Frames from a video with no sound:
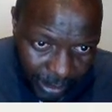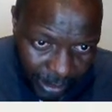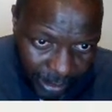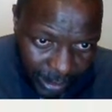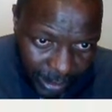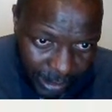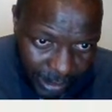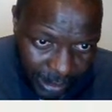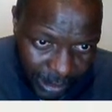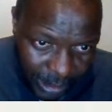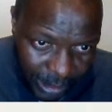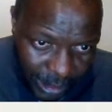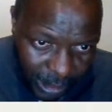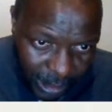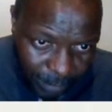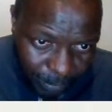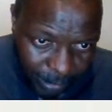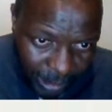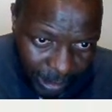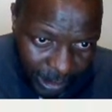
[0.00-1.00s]
this is the
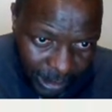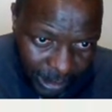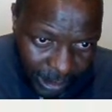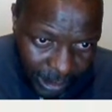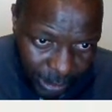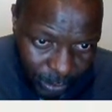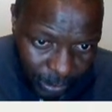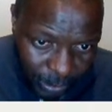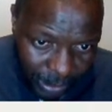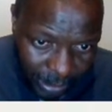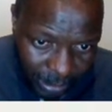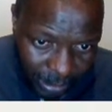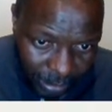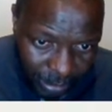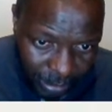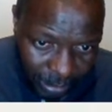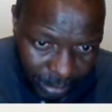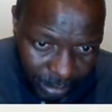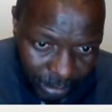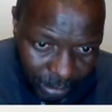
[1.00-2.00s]
parallel network.
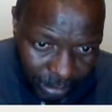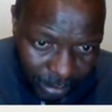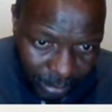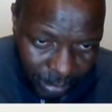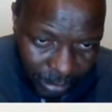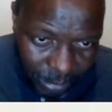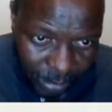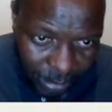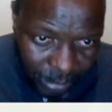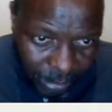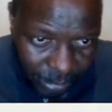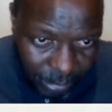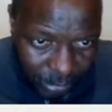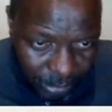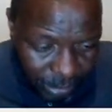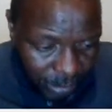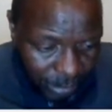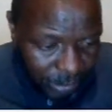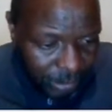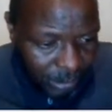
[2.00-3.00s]
Oh,
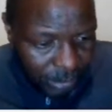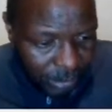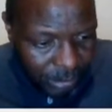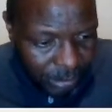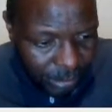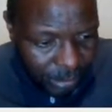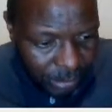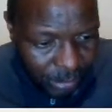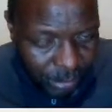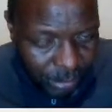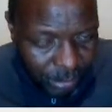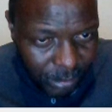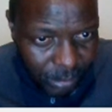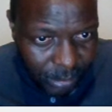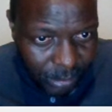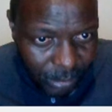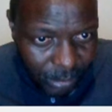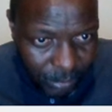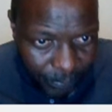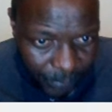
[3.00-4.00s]

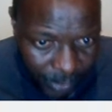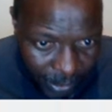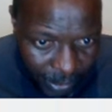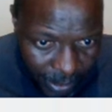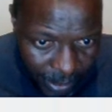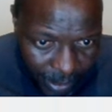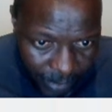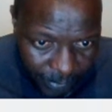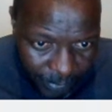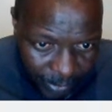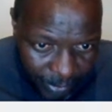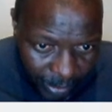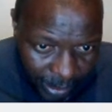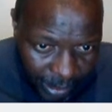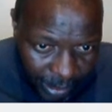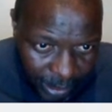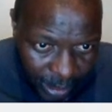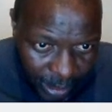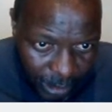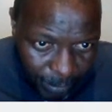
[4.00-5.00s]
no. I
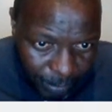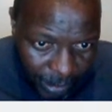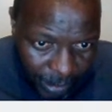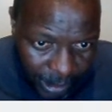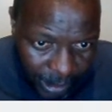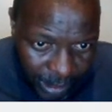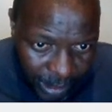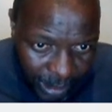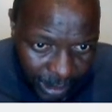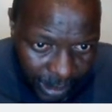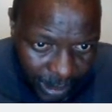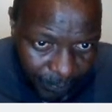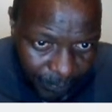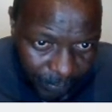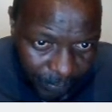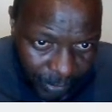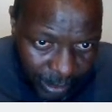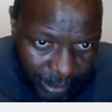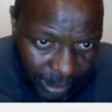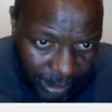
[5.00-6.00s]
need a pen rather.
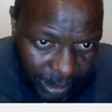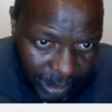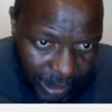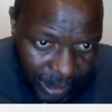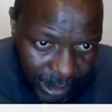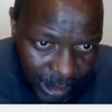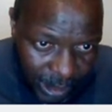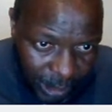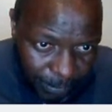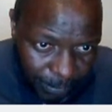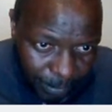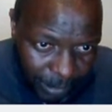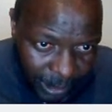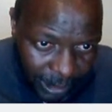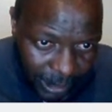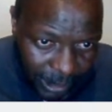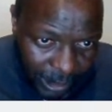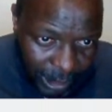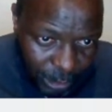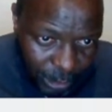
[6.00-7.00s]
This is the parallel
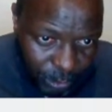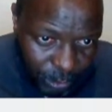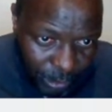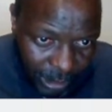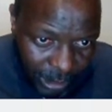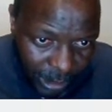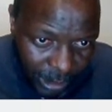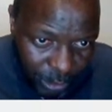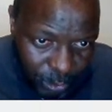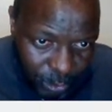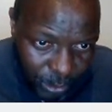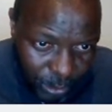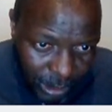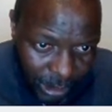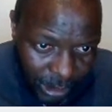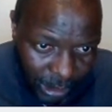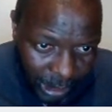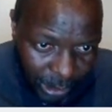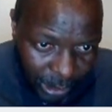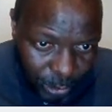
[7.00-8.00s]
network that we
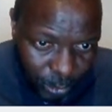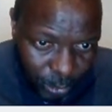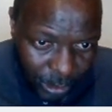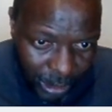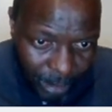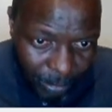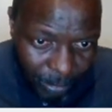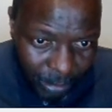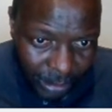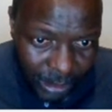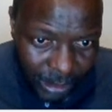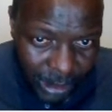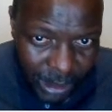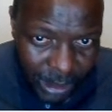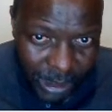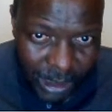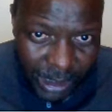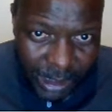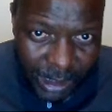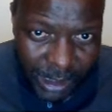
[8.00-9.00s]
are talking about.
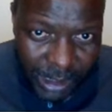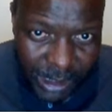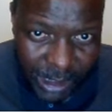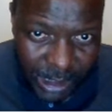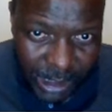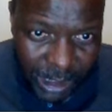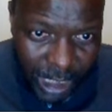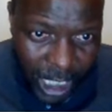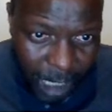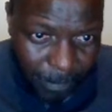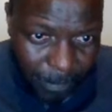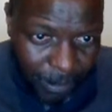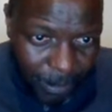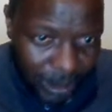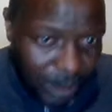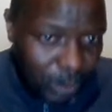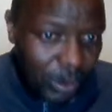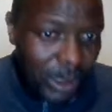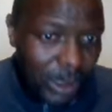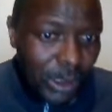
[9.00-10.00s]
This is the R parallel
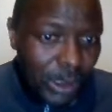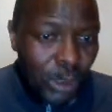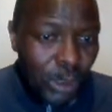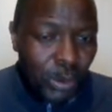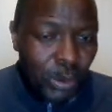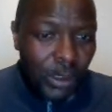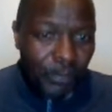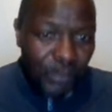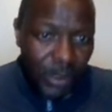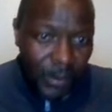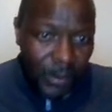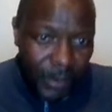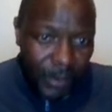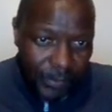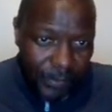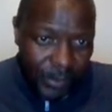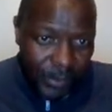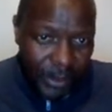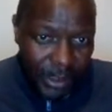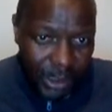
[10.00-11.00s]
1 network.
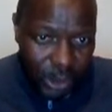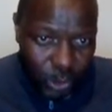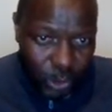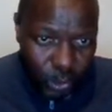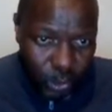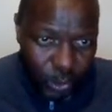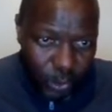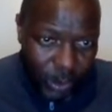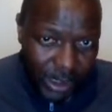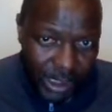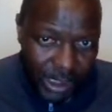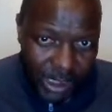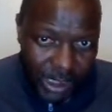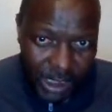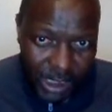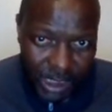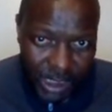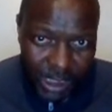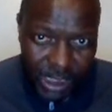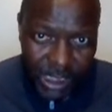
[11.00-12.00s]
These two were in
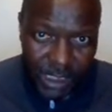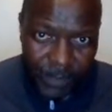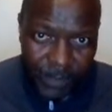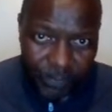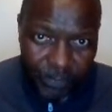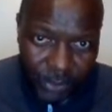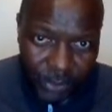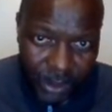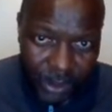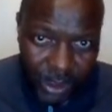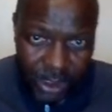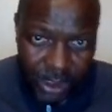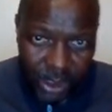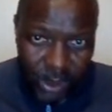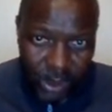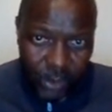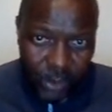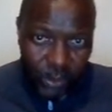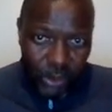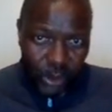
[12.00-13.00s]
series,
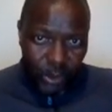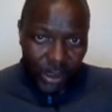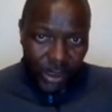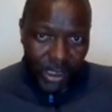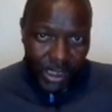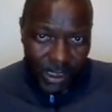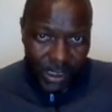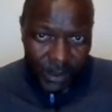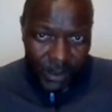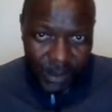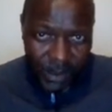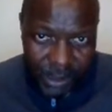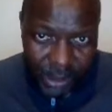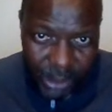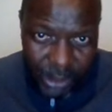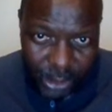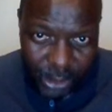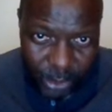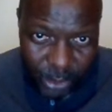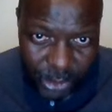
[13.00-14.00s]
which was
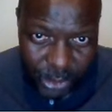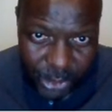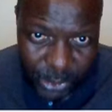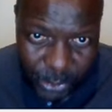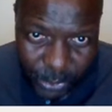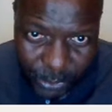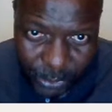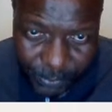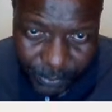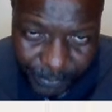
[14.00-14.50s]
those two,